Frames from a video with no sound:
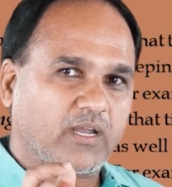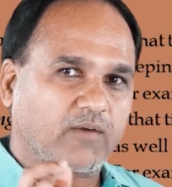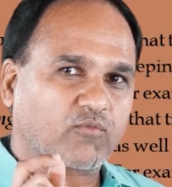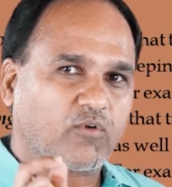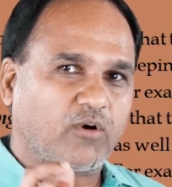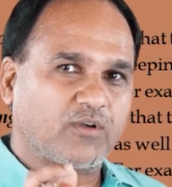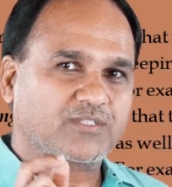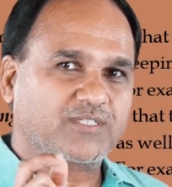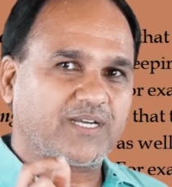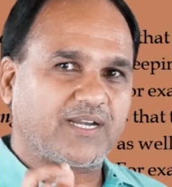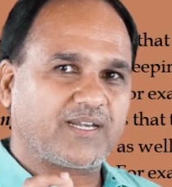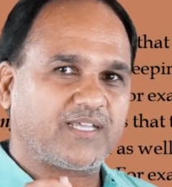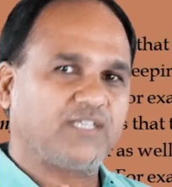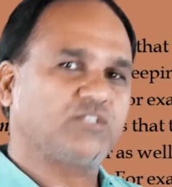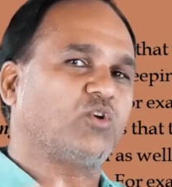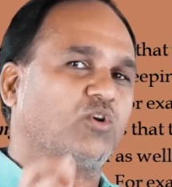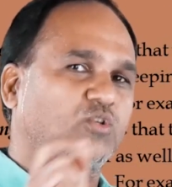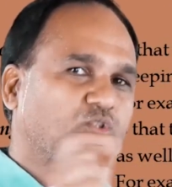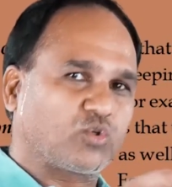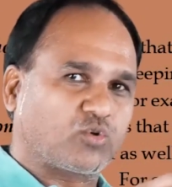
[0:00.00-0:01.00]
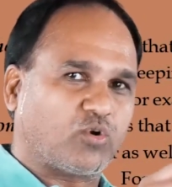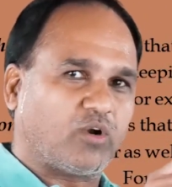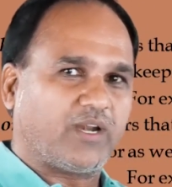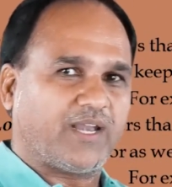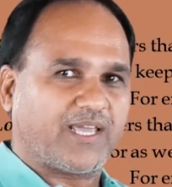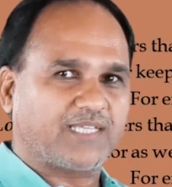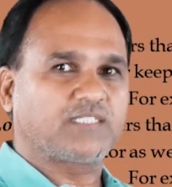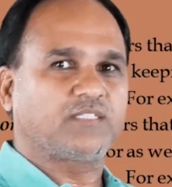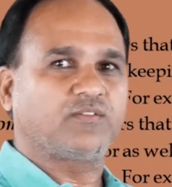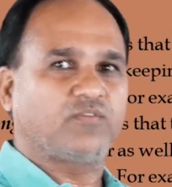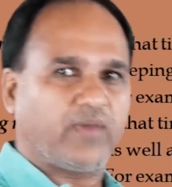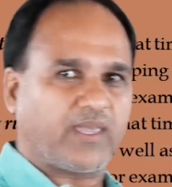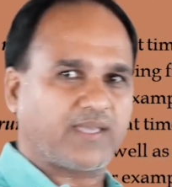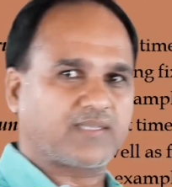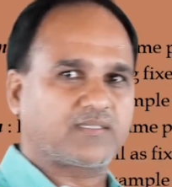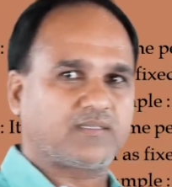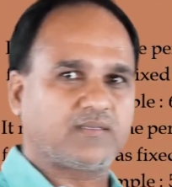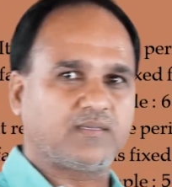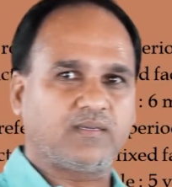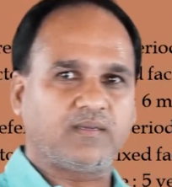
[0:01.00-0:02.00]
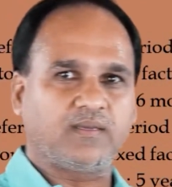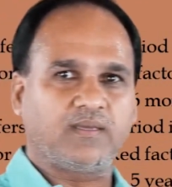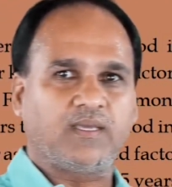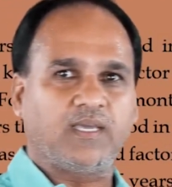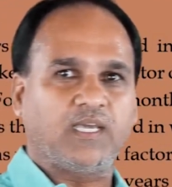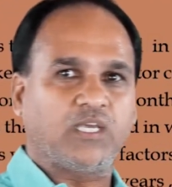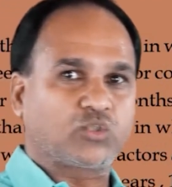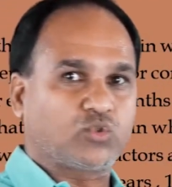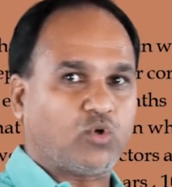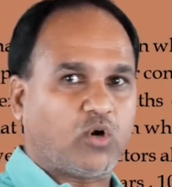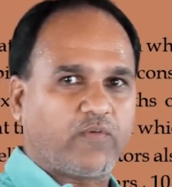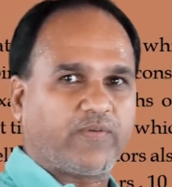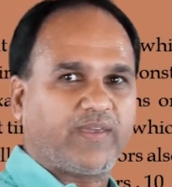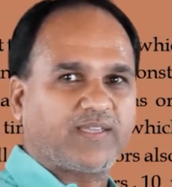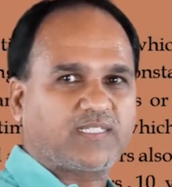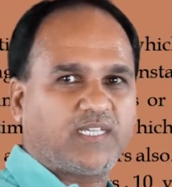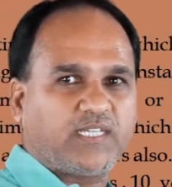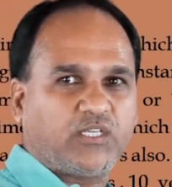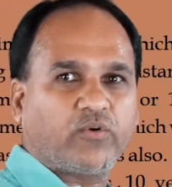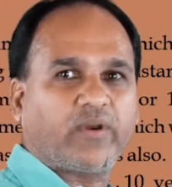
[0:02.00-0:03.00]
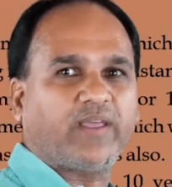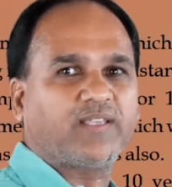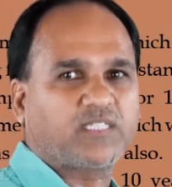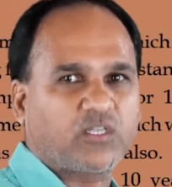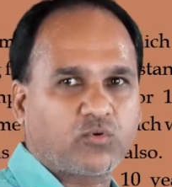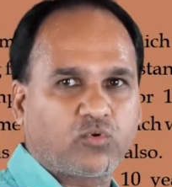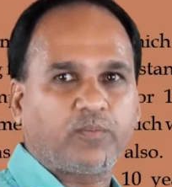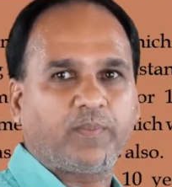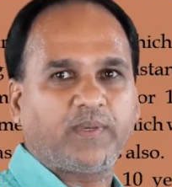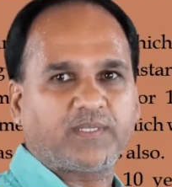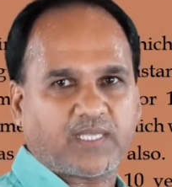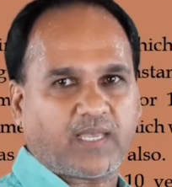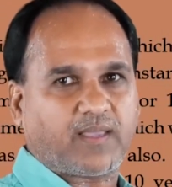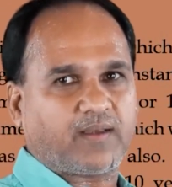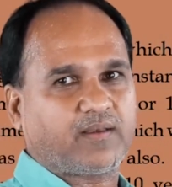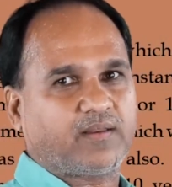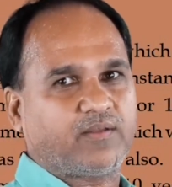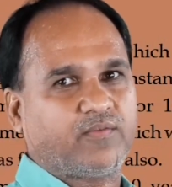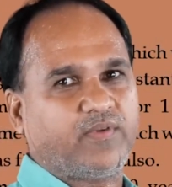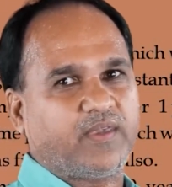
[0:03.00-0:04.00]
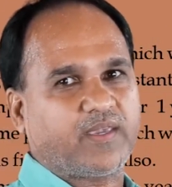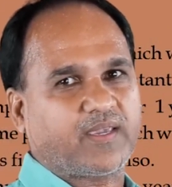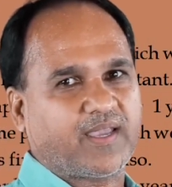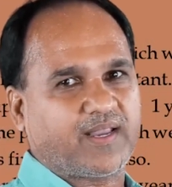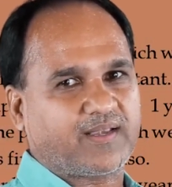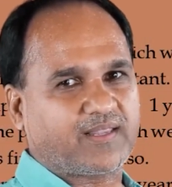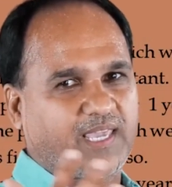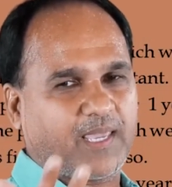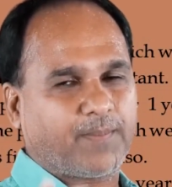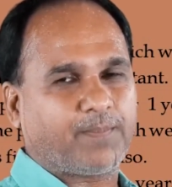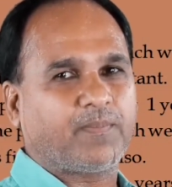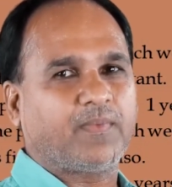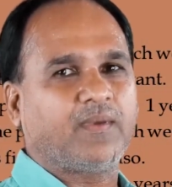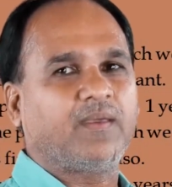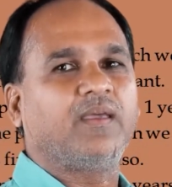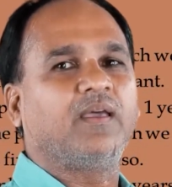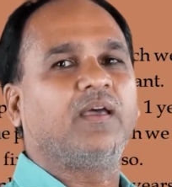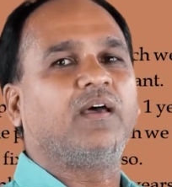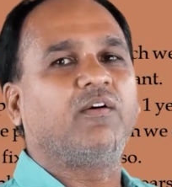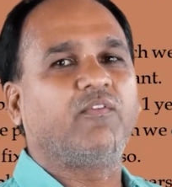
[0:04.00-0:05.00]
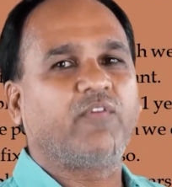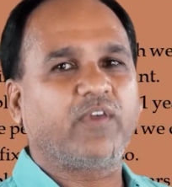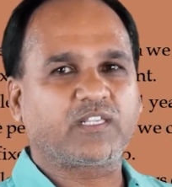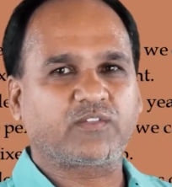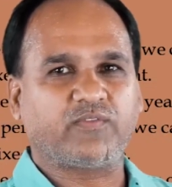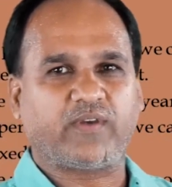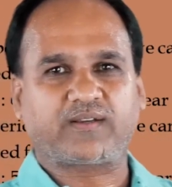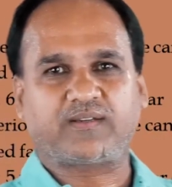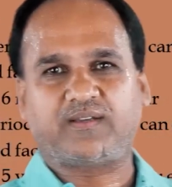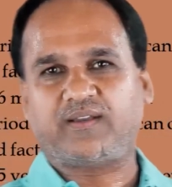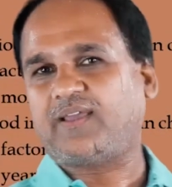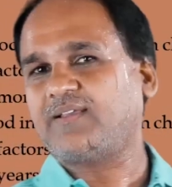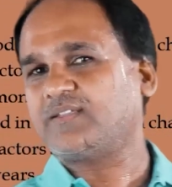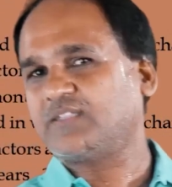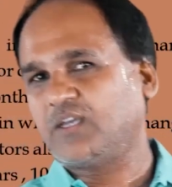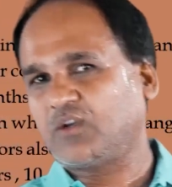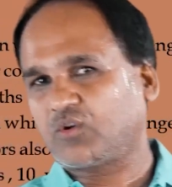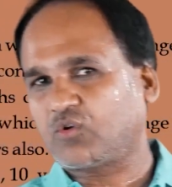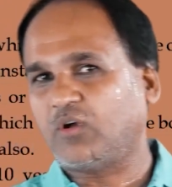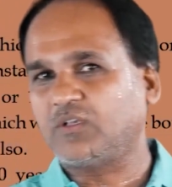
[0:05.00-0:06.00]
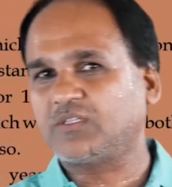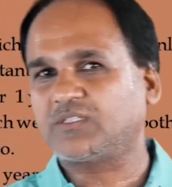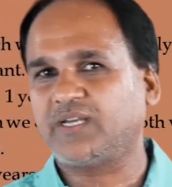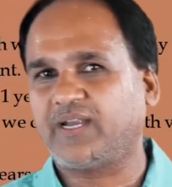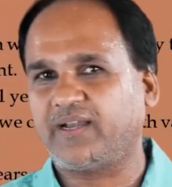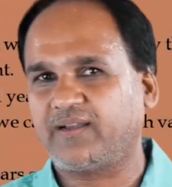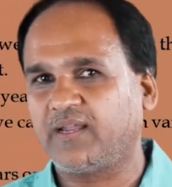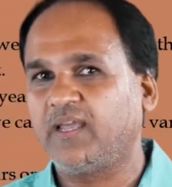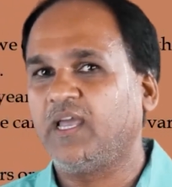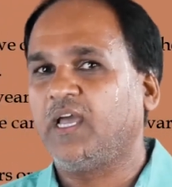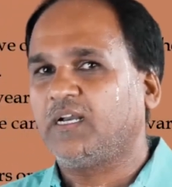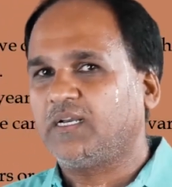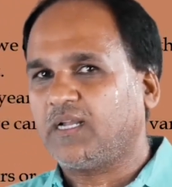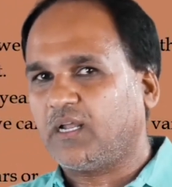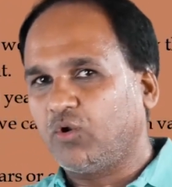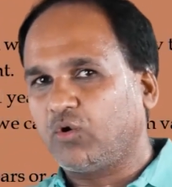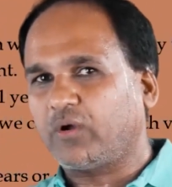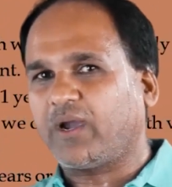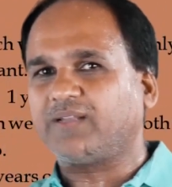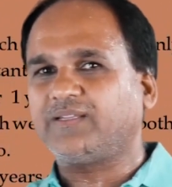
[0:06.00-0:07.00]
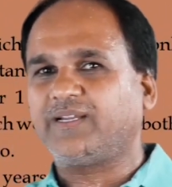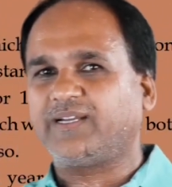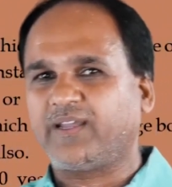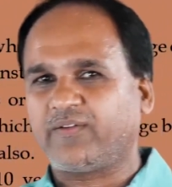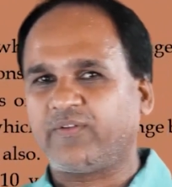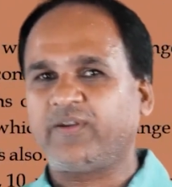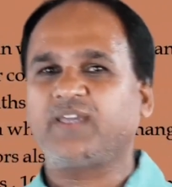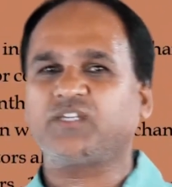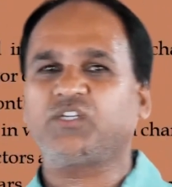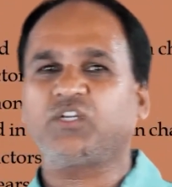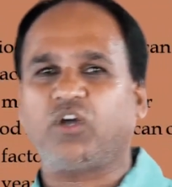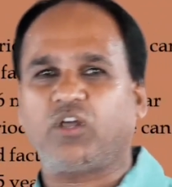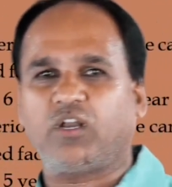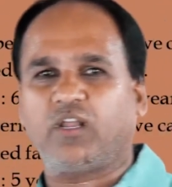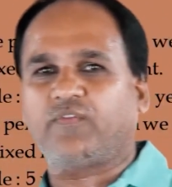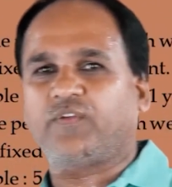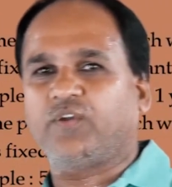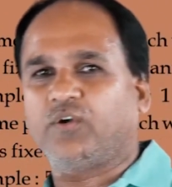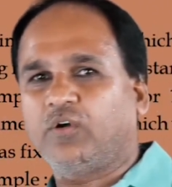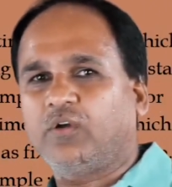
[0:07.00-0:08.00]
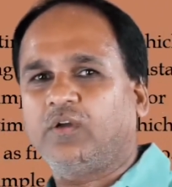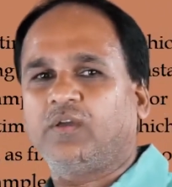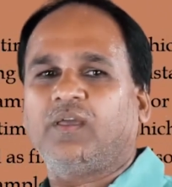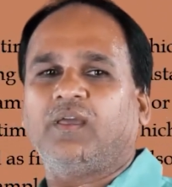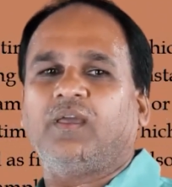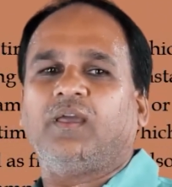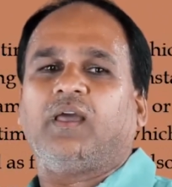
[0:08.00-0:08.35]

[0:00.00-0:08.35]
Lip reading: of constant is also called as fixed. So obviously your answer would be, sir, we can keep fixed factor as constant. Now look at the definition, all of you.